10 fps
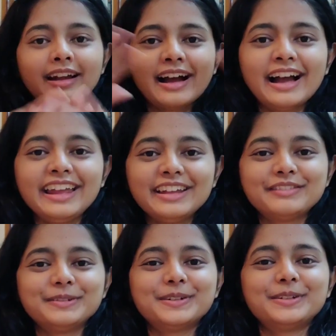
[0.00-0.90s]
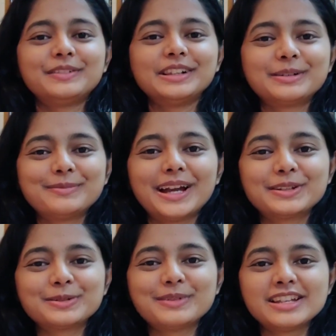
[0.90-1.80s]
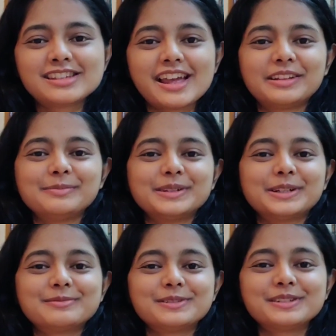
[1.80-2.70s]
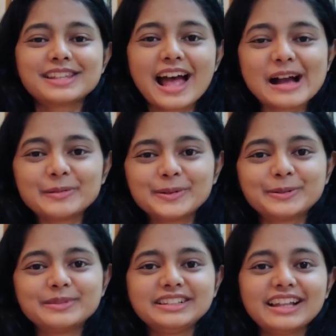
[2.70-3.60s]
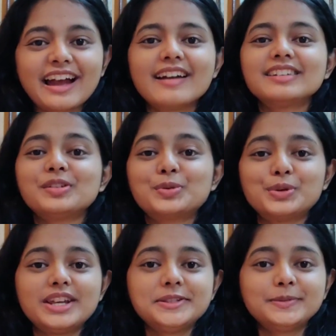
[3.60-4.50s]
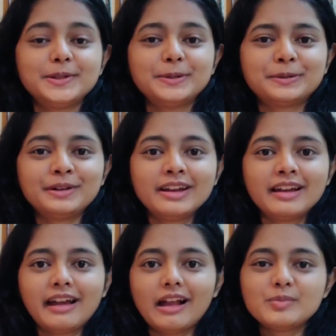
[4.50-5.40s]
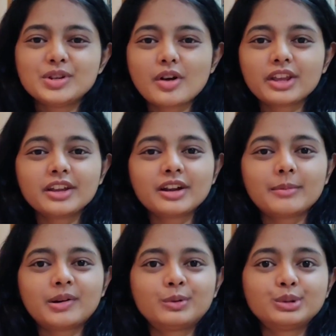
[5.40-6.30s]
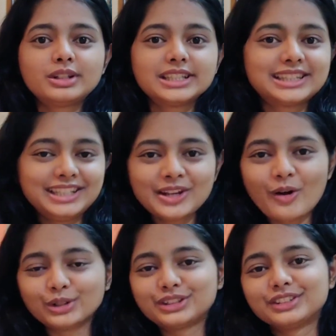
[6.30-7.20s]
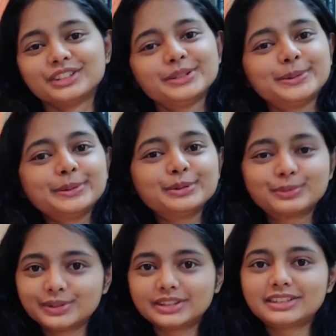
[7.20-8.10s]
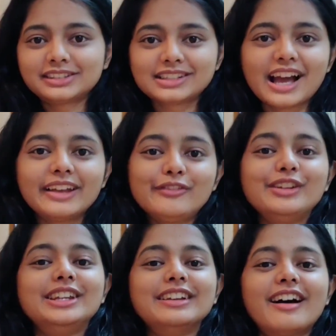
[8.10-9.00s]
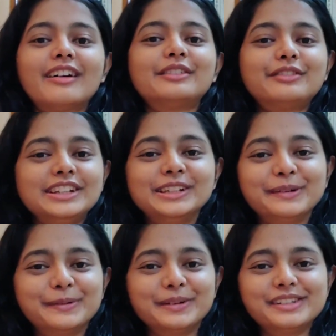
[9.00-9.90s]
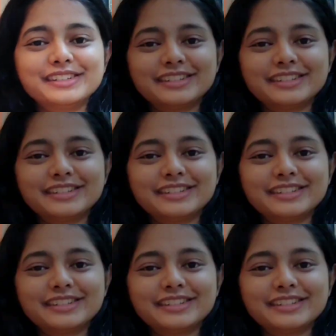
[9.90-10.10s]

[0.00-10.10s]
Hi everyone, welcome back to my channel Pick a Books. I am Komal, and in today's video I'll be talking about three authors whose works I feel are feel good.